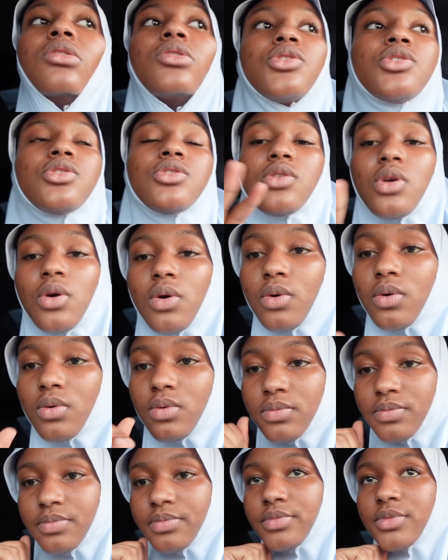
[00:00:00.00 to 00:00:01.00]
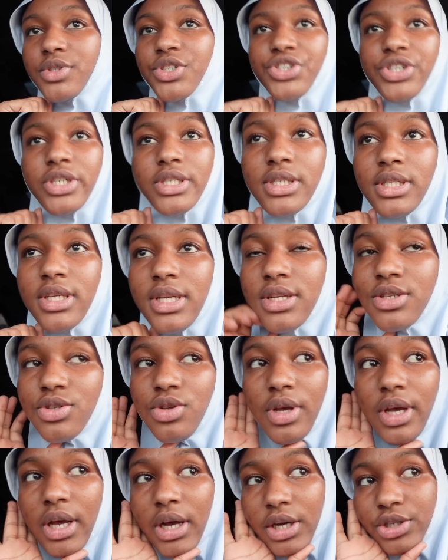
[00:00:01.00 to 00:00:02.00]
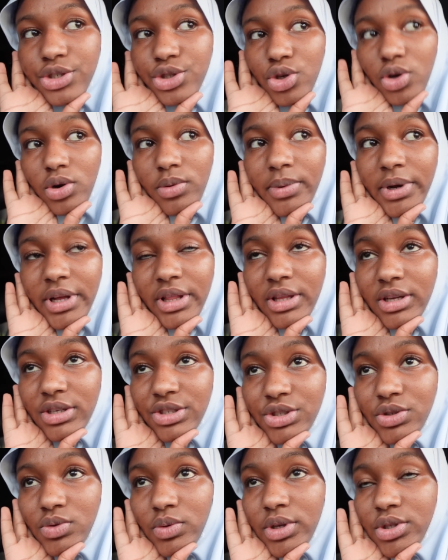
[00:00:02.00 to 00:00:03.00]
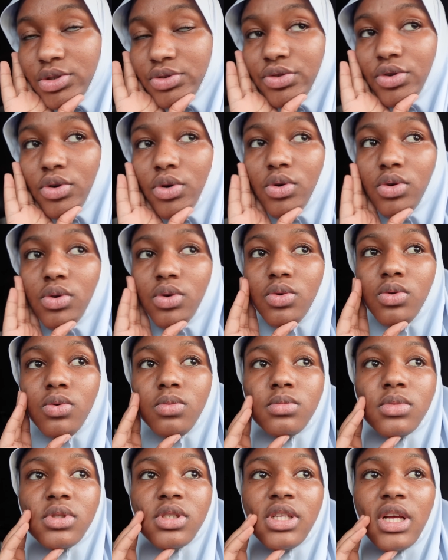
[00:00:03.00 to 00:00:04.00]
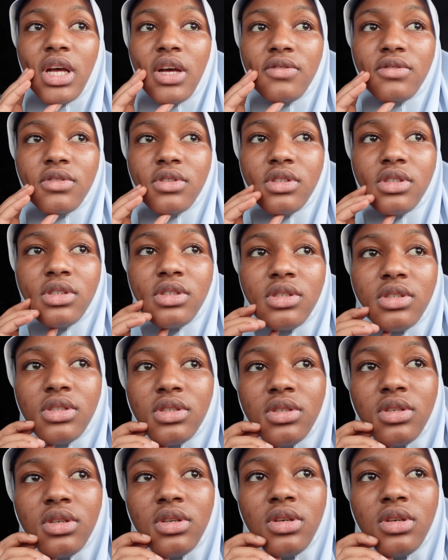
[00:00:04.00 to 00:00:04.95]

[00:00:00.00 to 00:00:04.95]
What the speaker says: So, Christy is not in her shop. I think she went for home service.